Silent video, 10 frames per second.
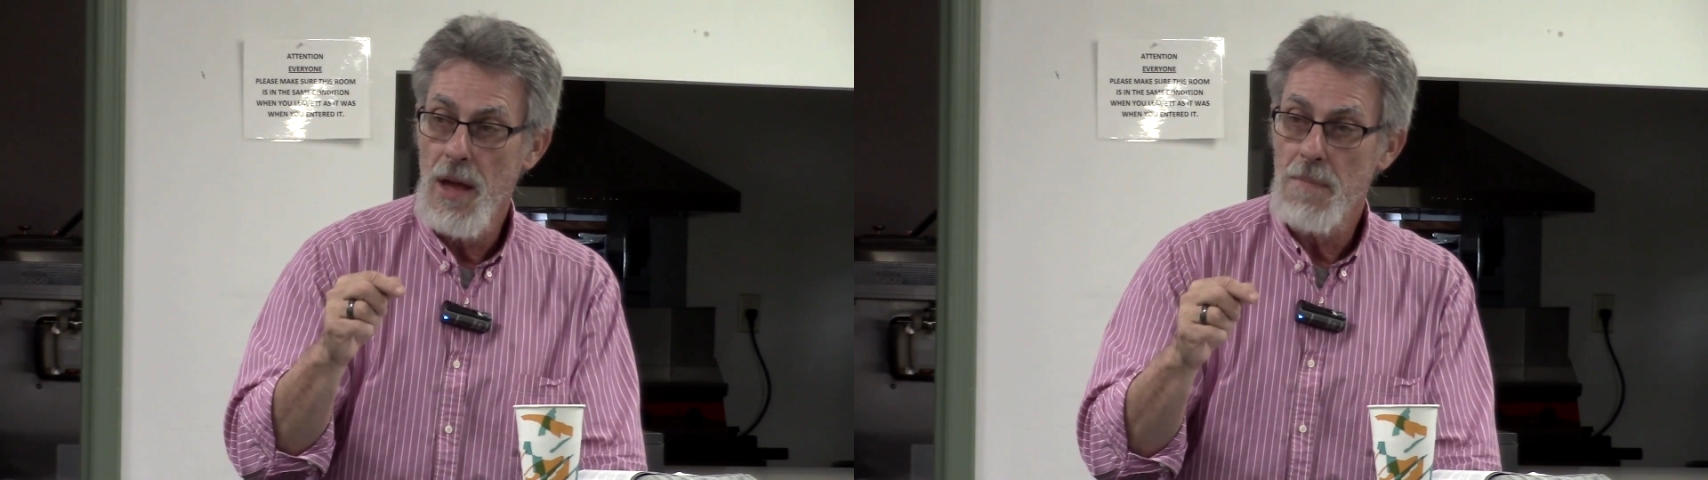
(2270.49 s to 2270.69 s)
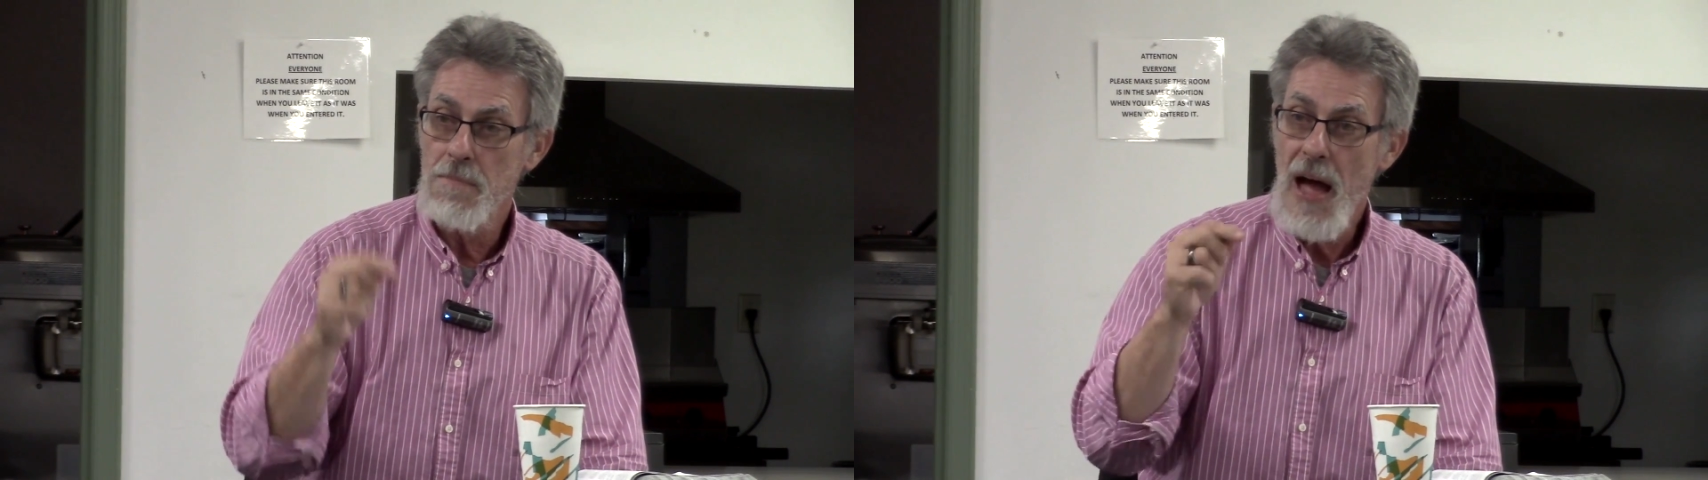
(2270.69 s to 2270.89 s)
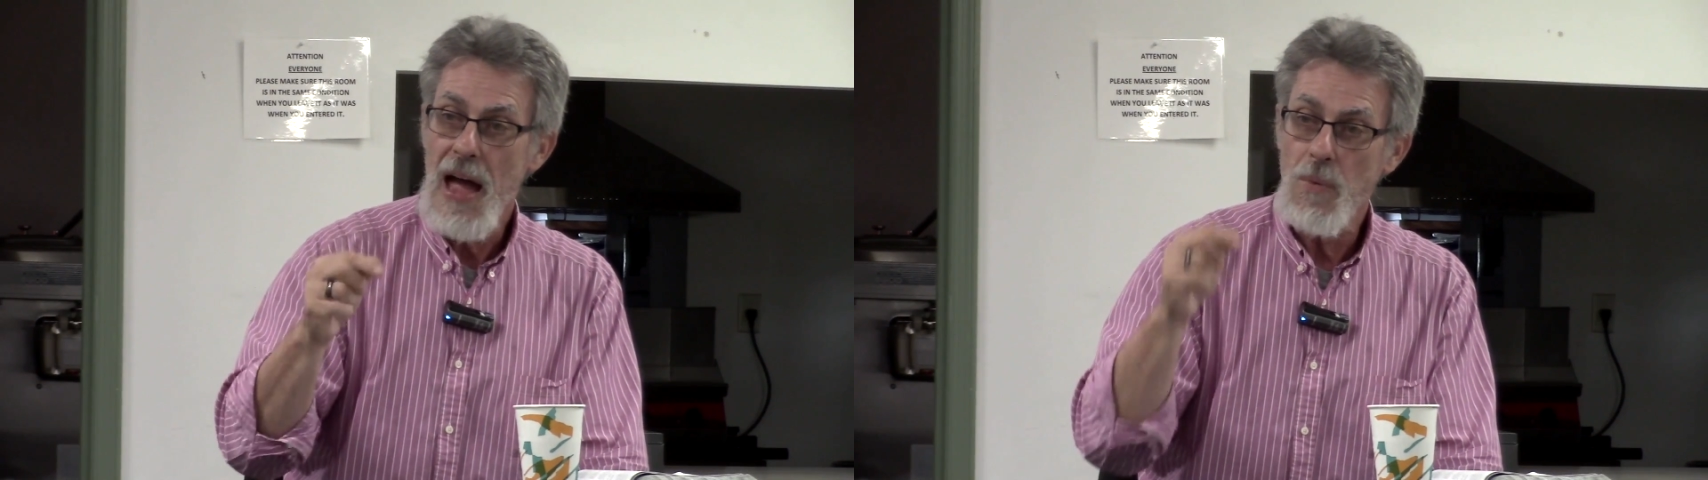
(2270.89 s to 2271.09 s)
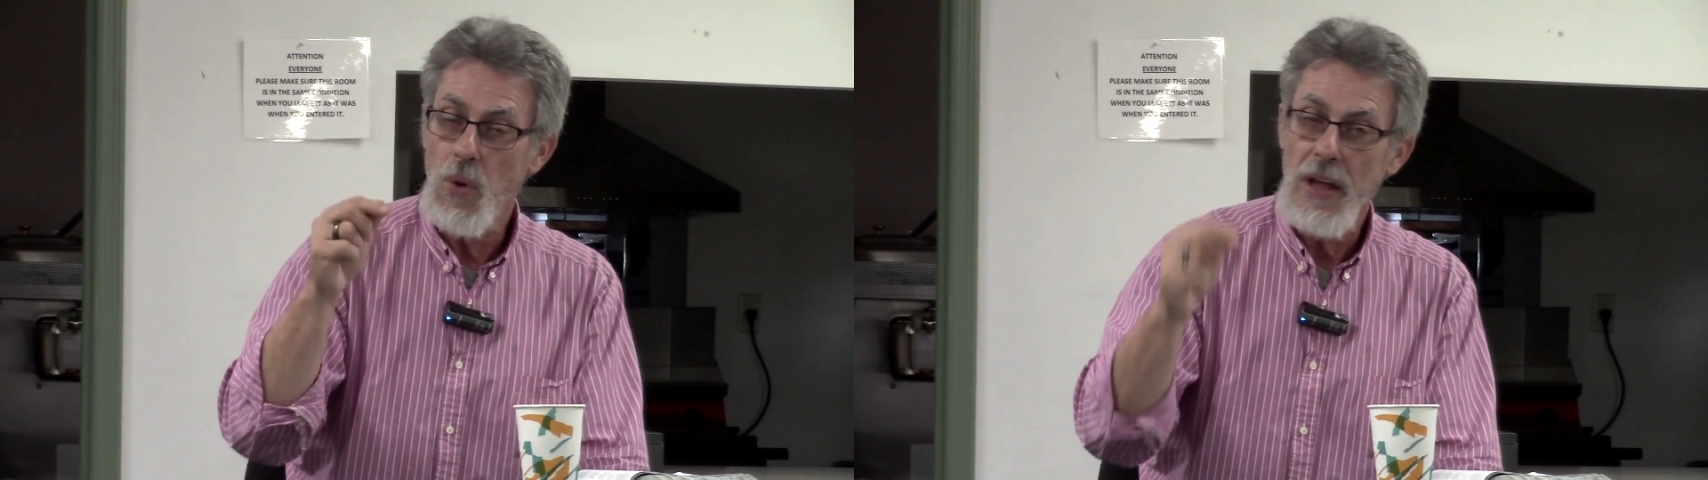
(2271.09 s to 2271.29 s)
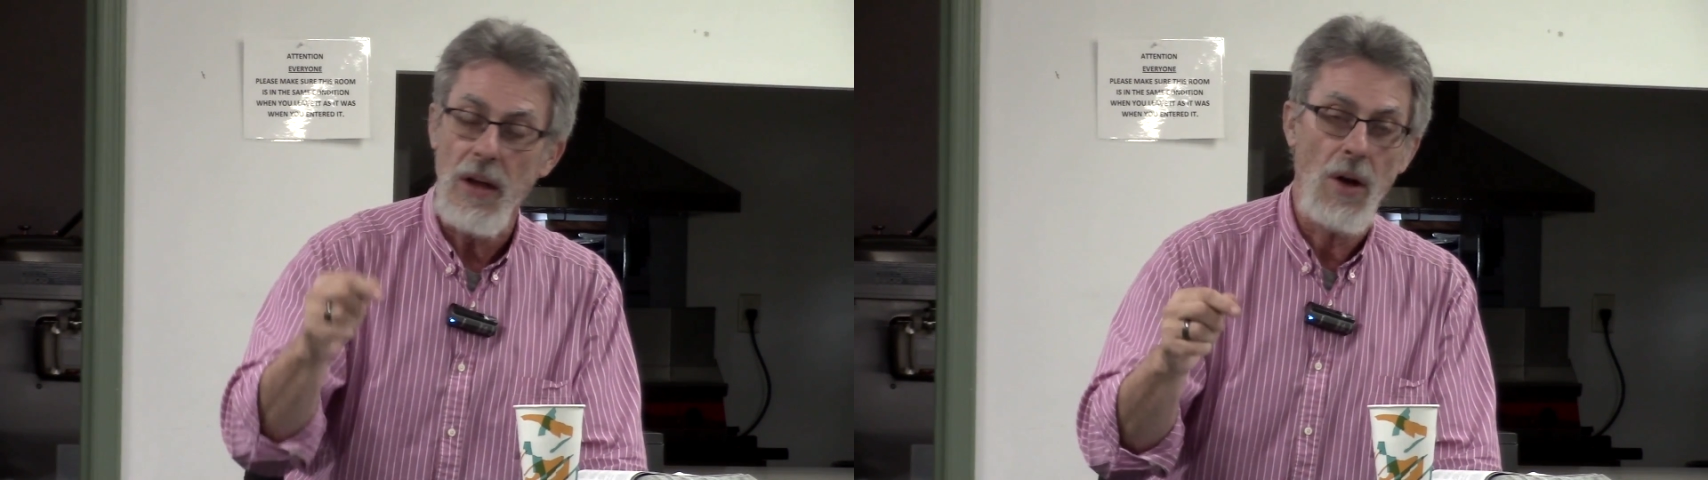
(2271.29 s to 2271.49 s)
My
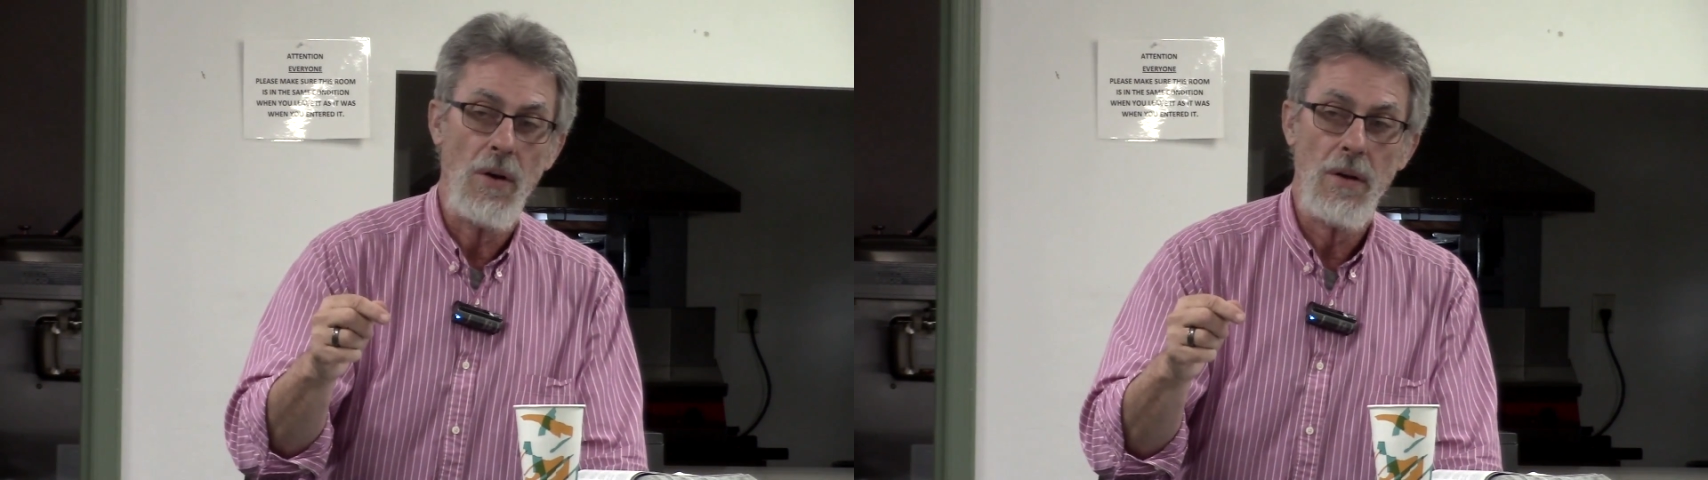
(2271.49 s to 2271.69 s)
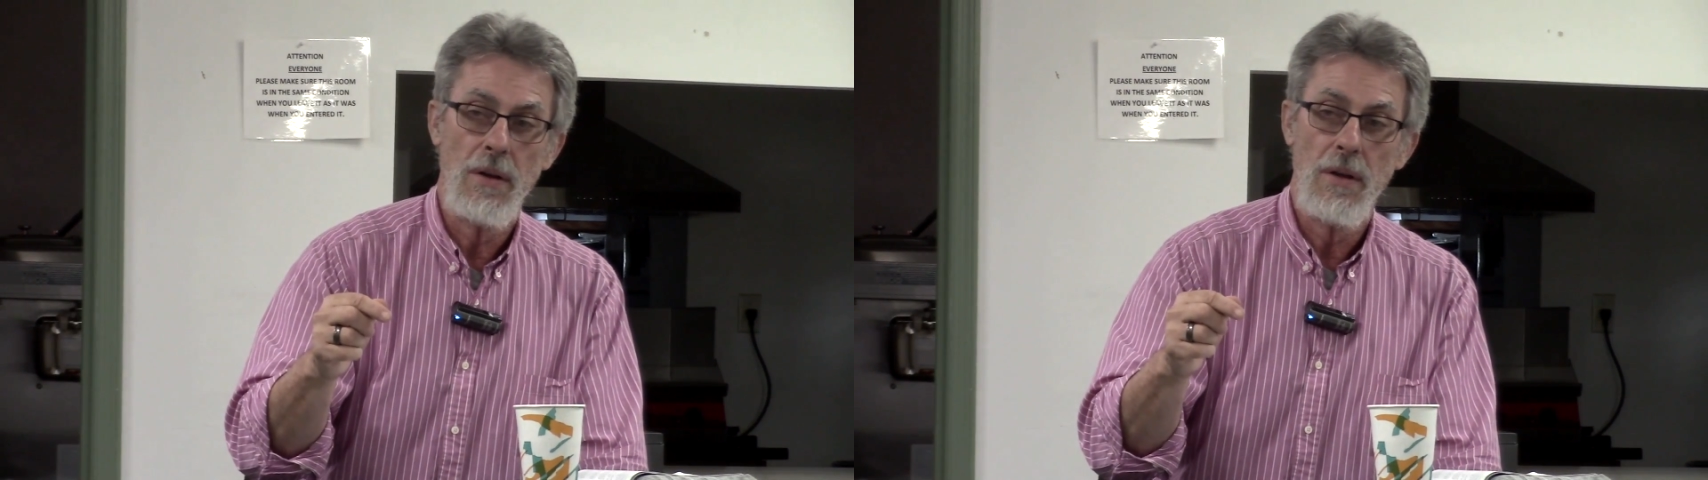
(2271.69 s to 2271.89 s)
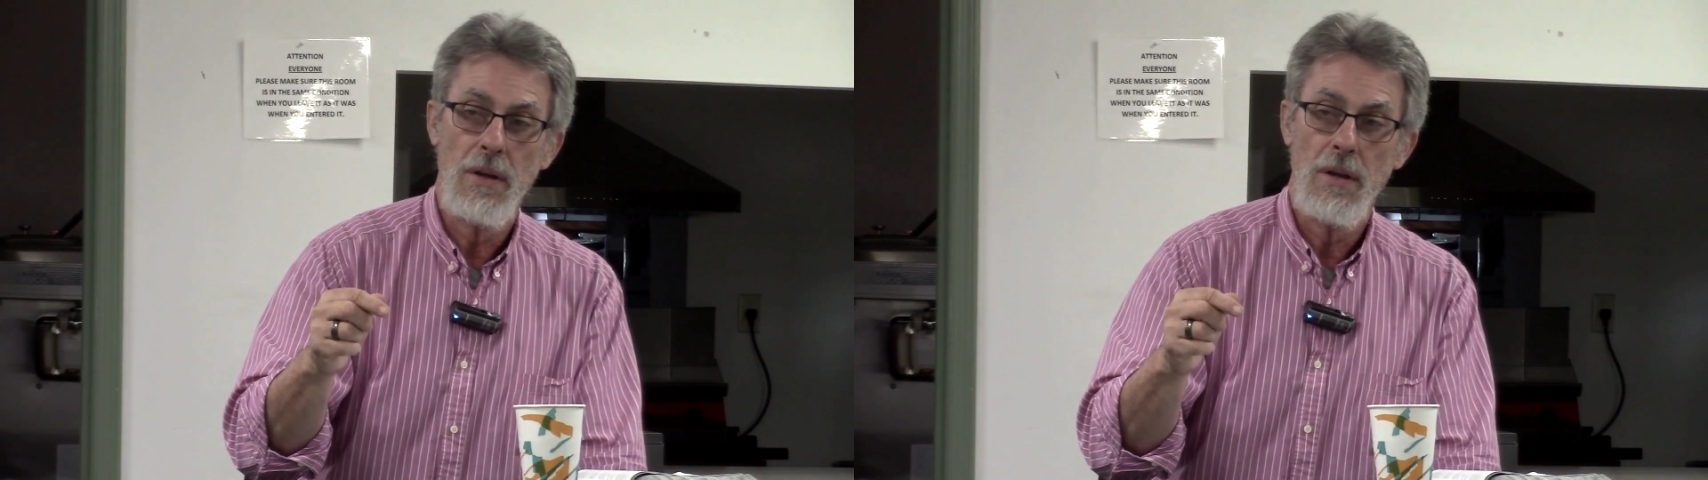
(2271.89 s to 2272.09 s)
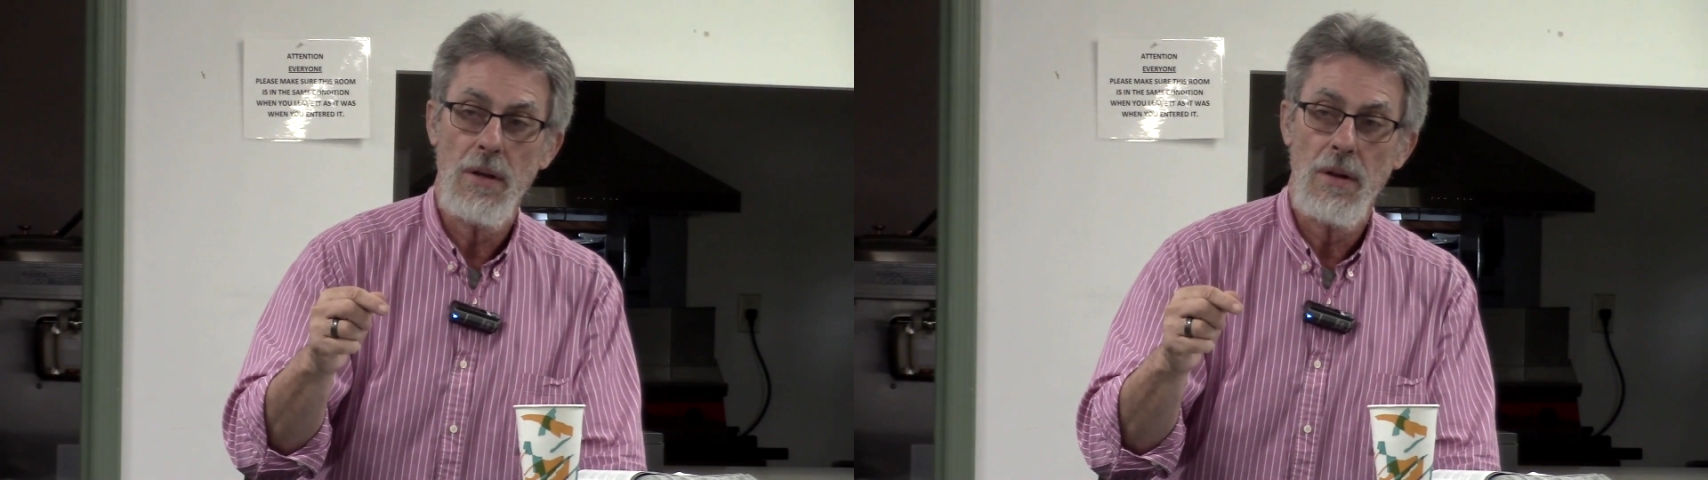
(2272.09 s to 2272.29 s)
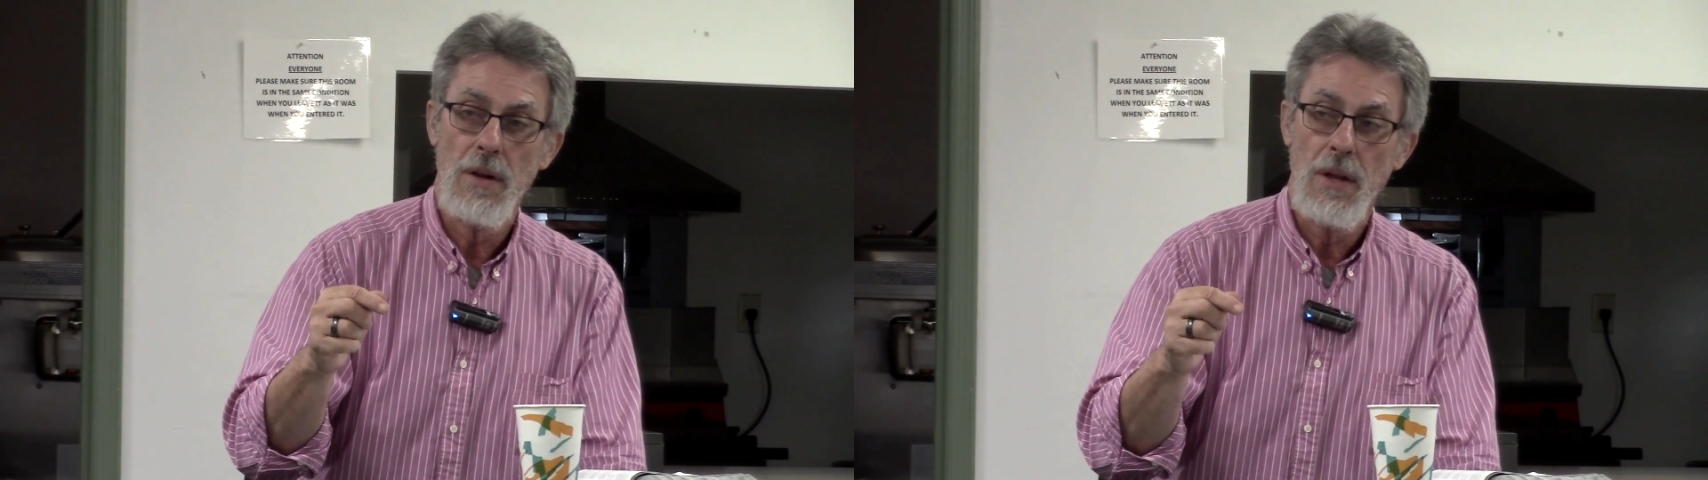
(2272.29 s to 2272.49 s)
will
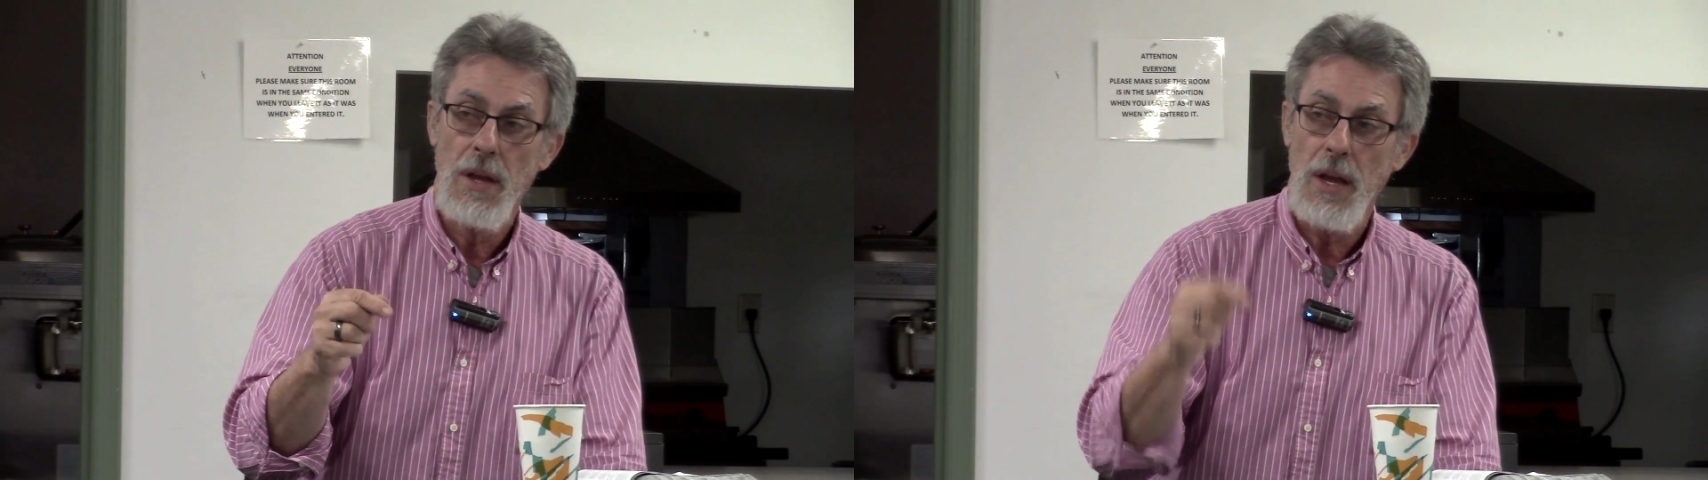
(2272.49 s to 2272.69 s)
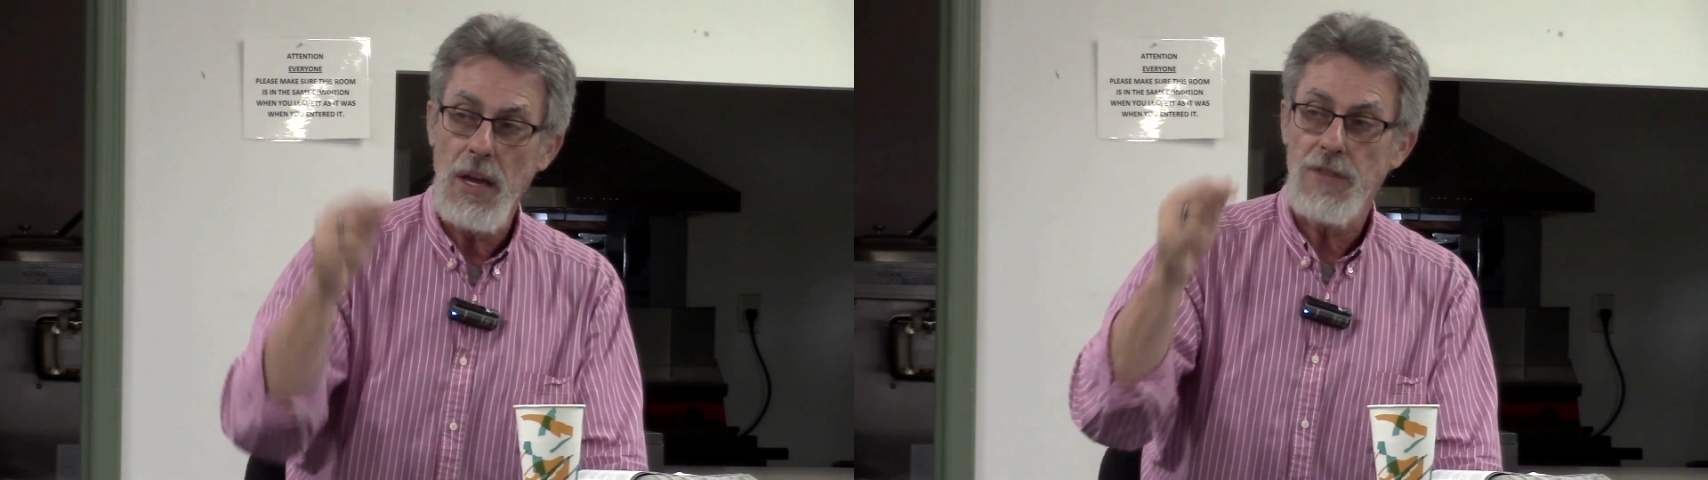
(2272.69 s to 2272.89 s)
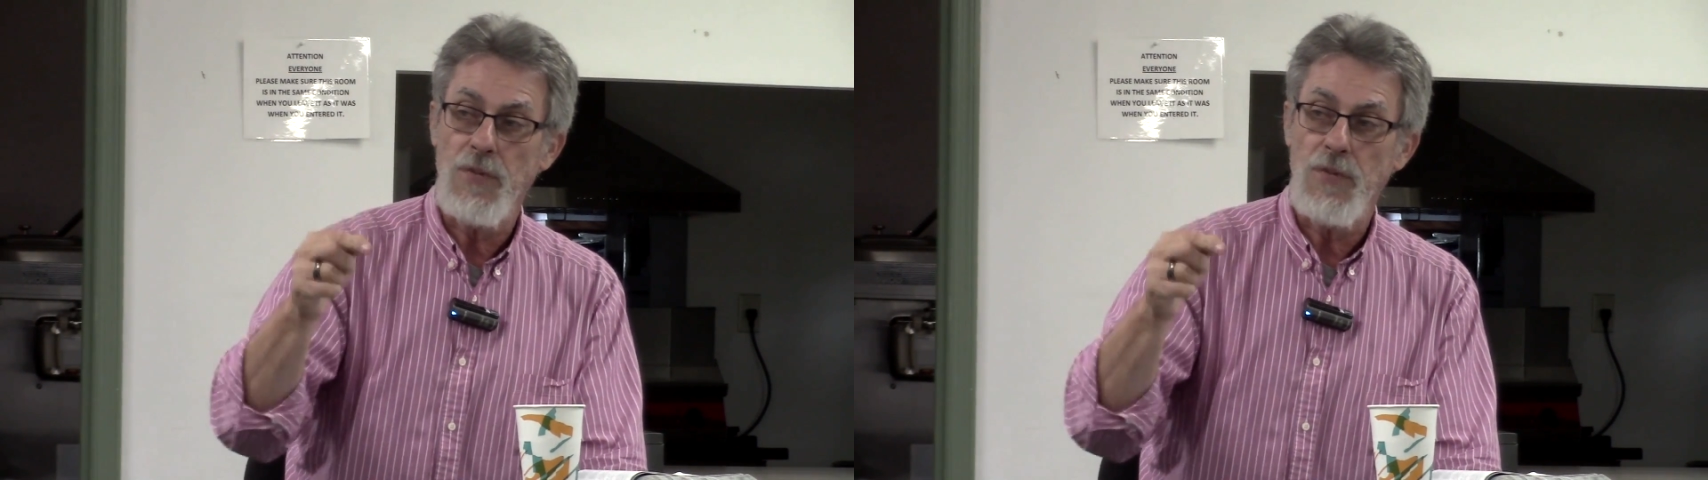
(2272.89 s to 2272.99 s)
is